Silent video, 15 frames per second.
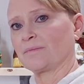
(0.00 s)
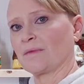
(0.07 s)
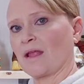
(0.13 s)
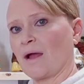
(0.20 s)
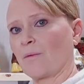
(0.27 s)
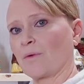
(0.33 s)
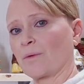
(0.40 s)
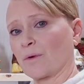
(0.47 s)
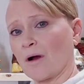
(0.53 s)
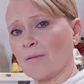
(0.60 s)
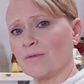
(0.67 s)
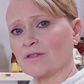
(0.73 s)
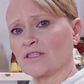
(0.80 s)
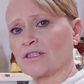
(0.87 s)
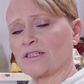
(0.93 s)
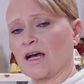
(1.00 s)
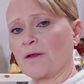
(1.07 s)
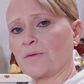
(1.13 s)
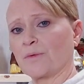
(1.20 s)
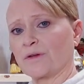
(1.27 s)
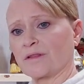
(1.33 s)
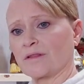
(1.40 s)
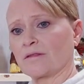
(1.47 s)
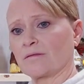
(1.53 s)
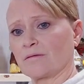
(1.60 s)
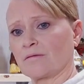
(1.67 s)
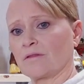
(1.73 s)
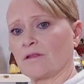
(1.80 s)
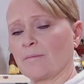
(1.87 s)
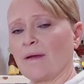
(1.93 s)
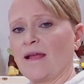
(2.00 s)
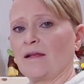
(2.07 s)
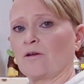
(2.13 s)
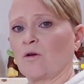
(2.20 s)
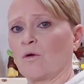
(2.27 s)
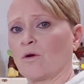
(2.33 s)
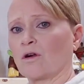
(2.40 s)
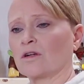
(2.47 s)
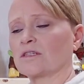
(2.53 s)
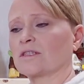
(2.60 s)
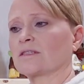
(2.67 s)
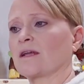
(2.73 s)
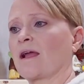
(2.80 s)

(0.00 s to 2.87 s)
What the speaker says: and we were almost done with the main course,